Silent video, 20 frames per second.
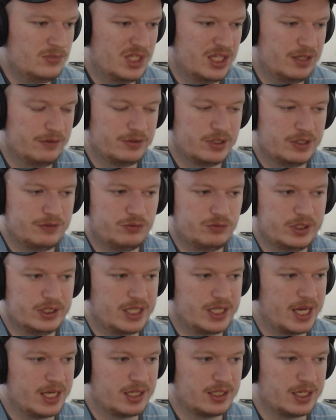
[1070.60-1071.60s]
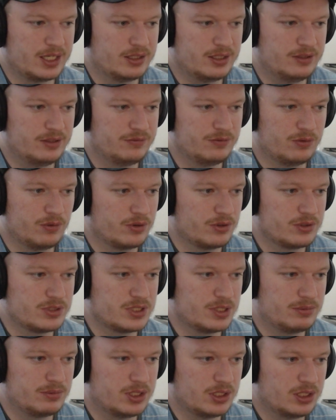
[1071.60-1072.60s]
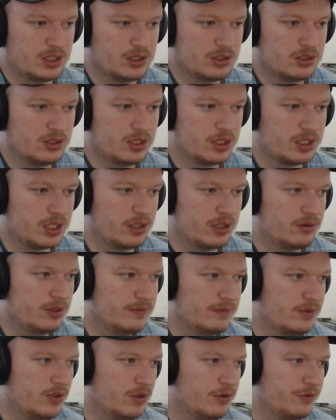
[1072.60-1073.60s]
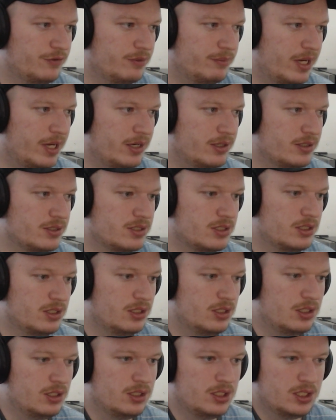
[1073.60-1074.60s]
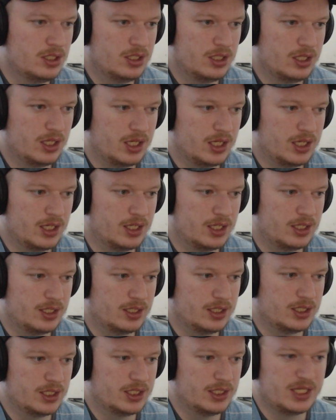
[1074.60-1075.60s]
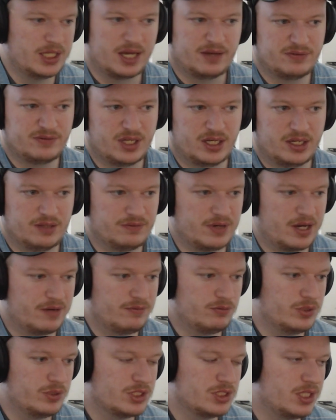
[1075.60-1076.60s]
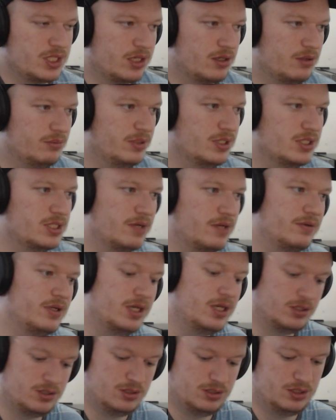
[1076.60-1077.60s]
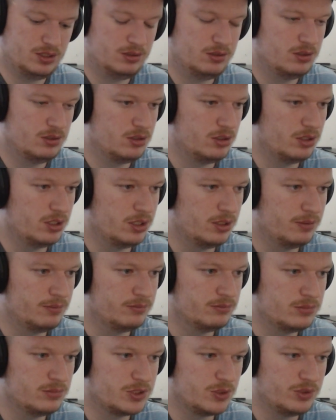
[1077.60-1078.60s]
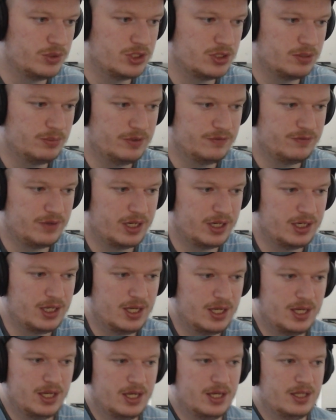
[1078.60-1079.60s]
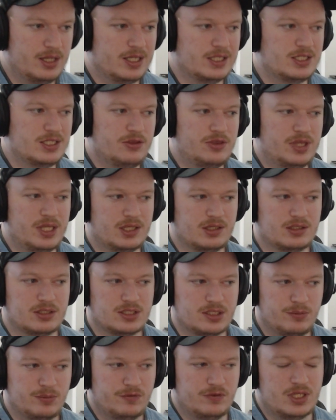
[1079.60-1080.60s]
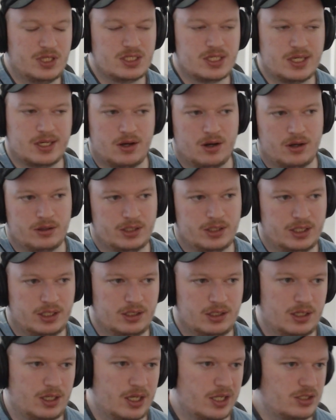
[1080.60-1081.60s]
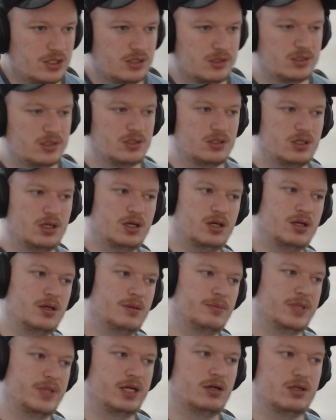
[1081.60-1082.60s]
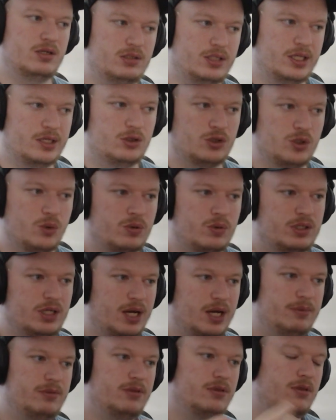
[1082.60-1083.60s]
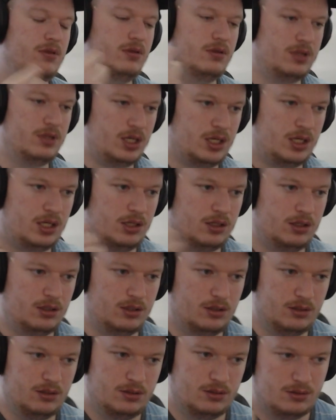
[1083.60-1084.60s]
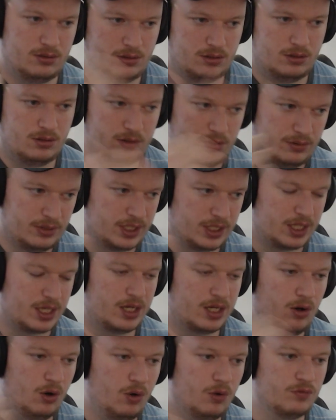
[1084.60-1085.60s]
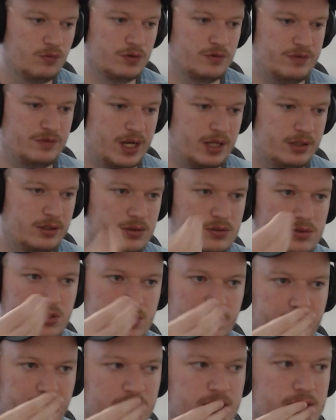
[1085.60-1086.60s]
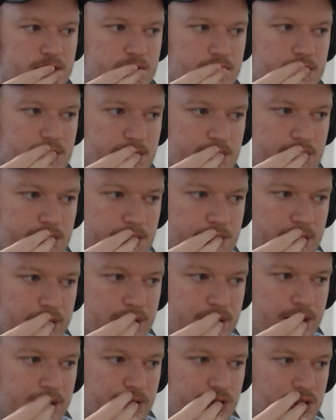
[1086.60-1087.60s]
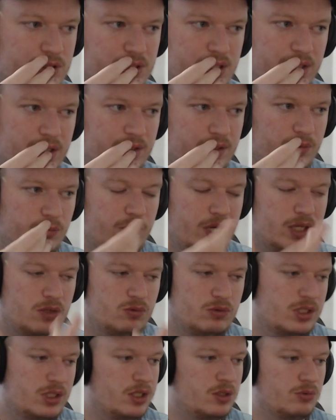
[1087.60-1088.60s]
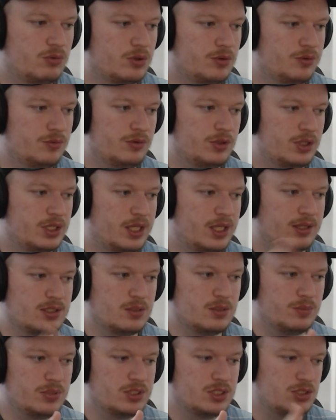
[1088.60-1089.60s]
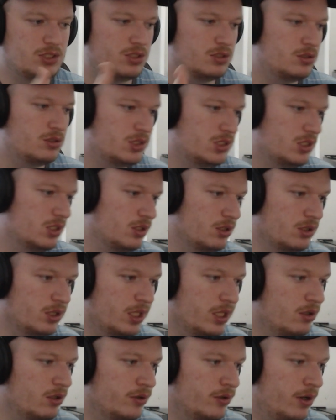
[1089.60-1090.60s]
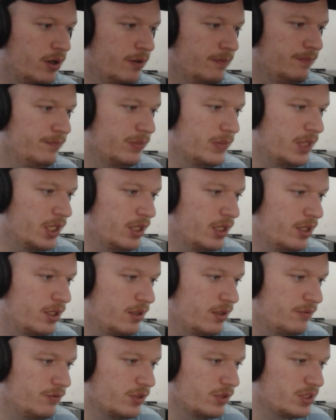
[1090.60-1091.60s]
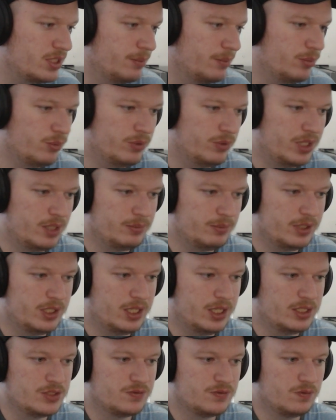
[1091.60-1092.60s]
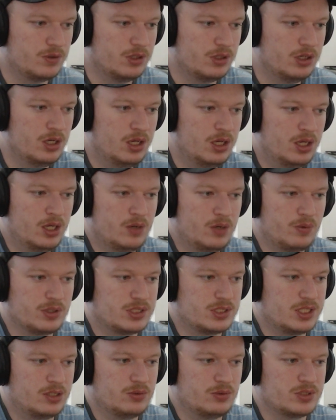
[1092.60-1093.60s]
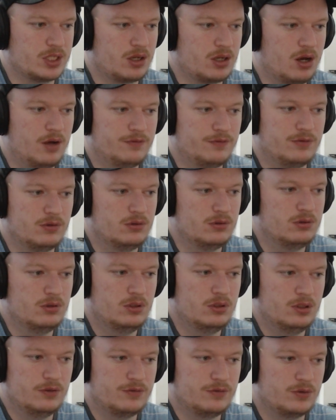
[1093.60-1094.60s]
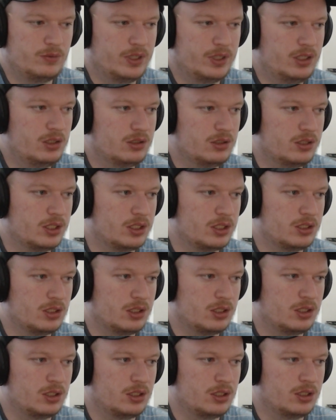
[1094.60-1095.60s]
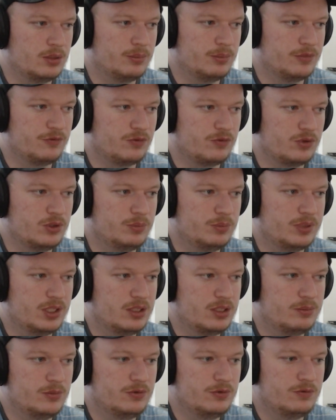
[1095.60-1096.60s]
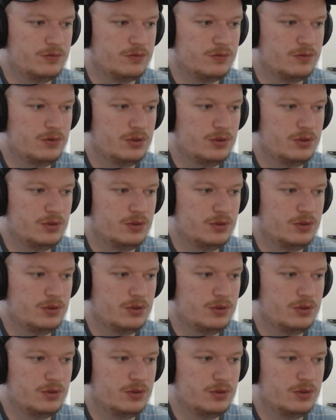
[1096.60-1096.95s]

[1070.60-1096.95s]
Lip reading: even if we can't get d4 or something in. Like, I don't even know if it matters. Yeah, if 95, we just take on b7, actually. So we should be fine. That's the thing. Some of these like online engines that like lower depth, they kind of overvalue space in an interesting way. Like, we're looking at some positions later on. For example, when I played h4, where it said it was like awful for white, like before you play the move.